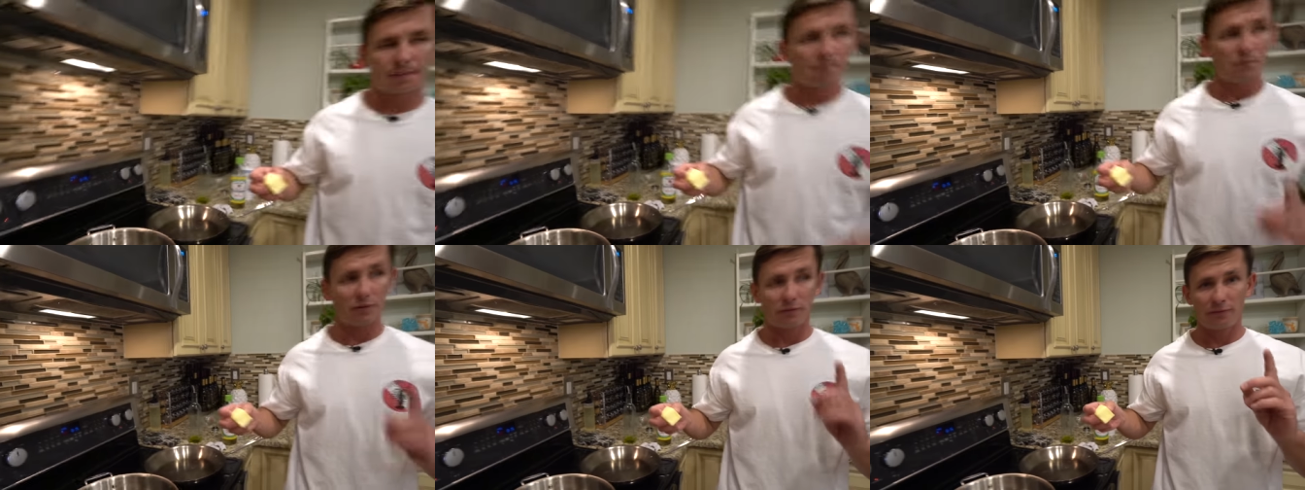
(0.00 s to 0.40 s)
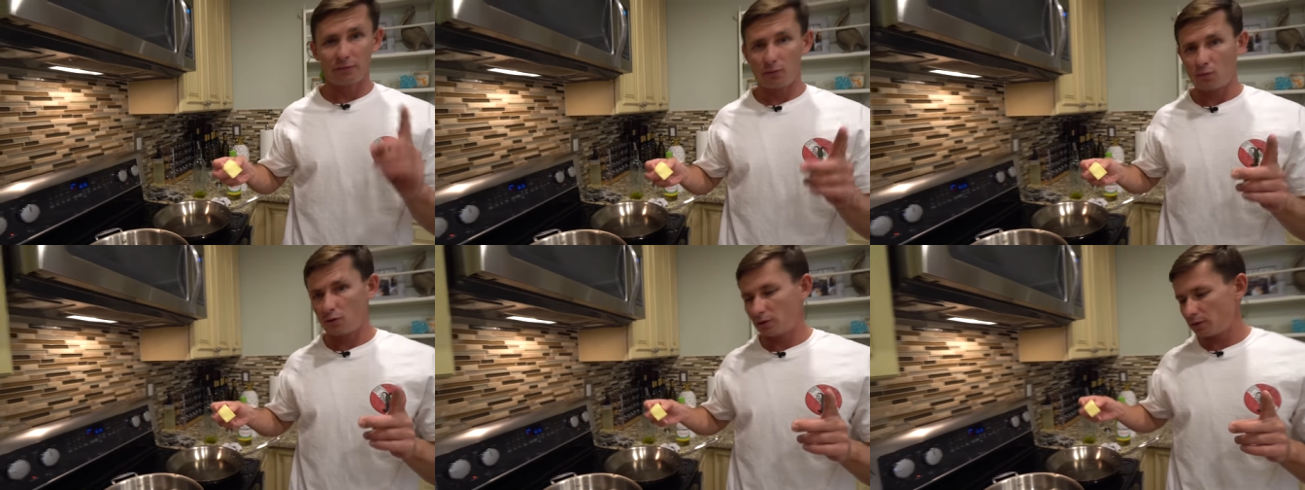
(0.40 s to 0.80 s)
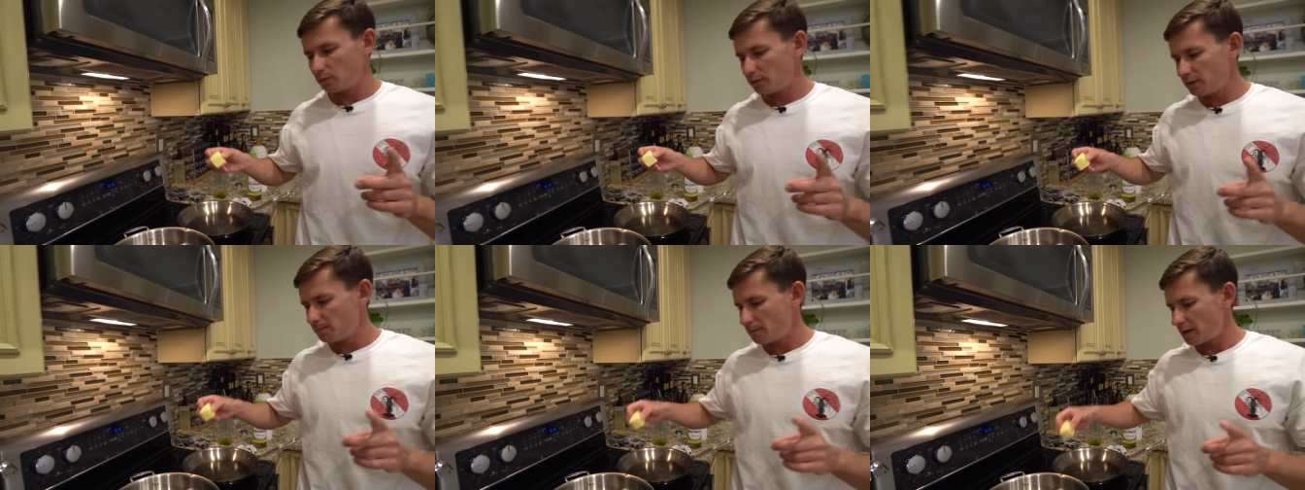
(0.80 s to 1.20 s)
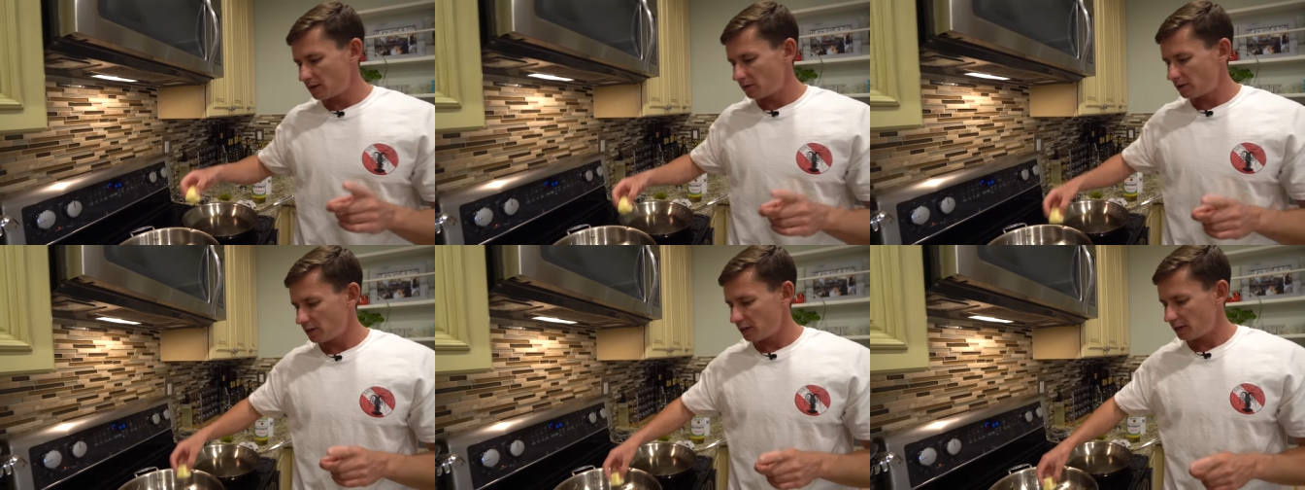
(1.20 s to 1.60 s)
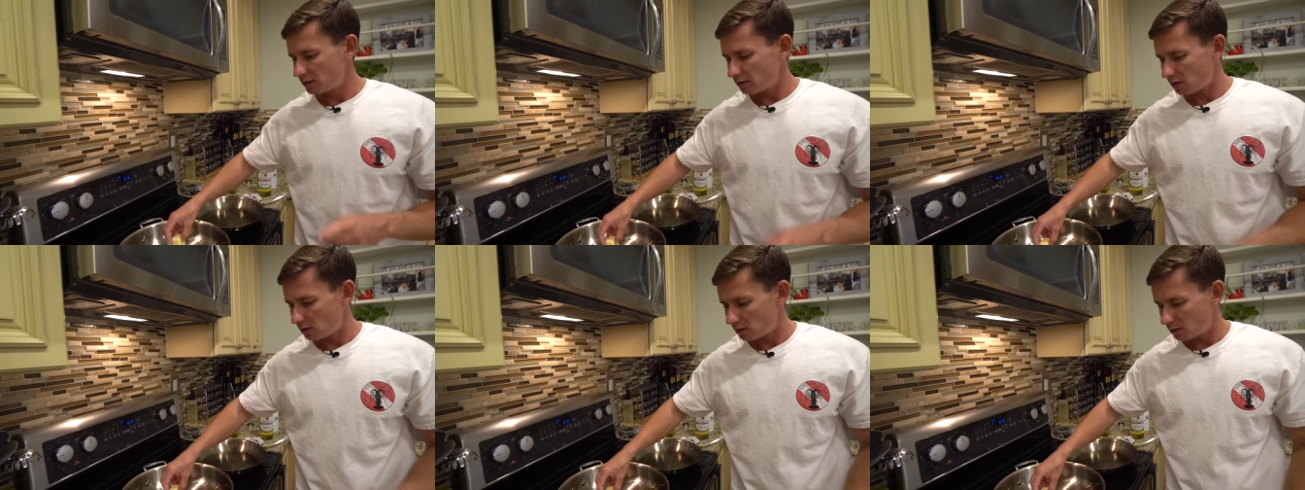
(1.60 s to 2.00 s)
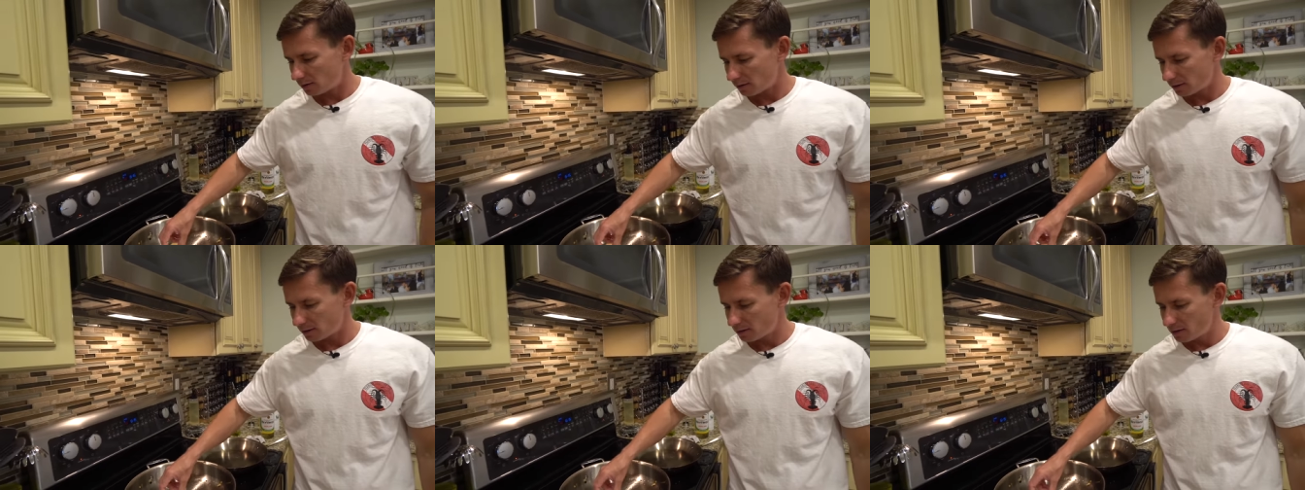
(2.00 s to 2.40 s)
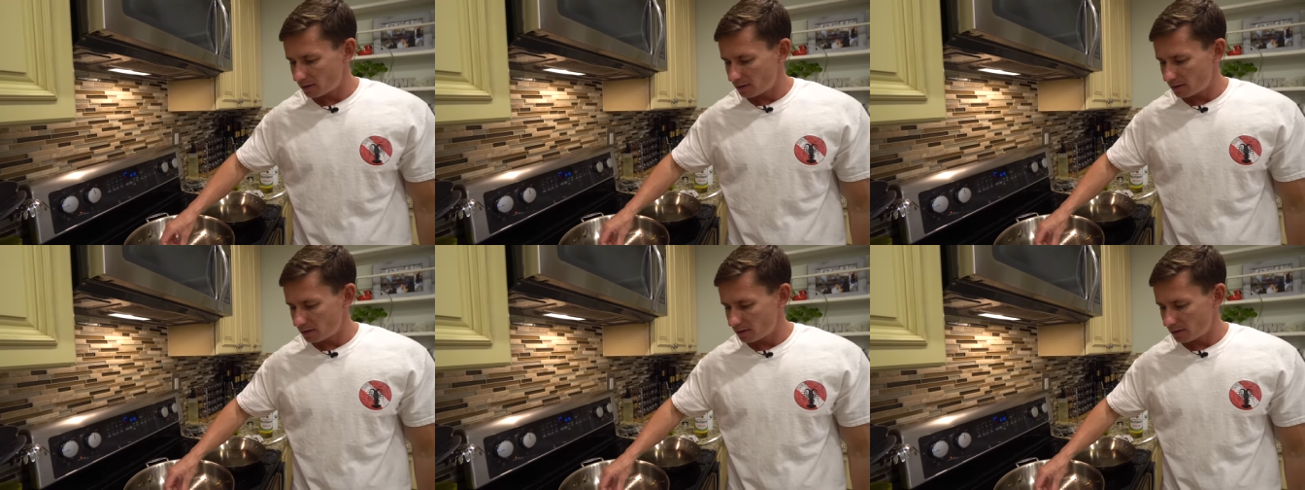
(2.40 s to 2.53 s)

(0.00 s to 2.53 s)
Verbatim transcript: Before we marinate our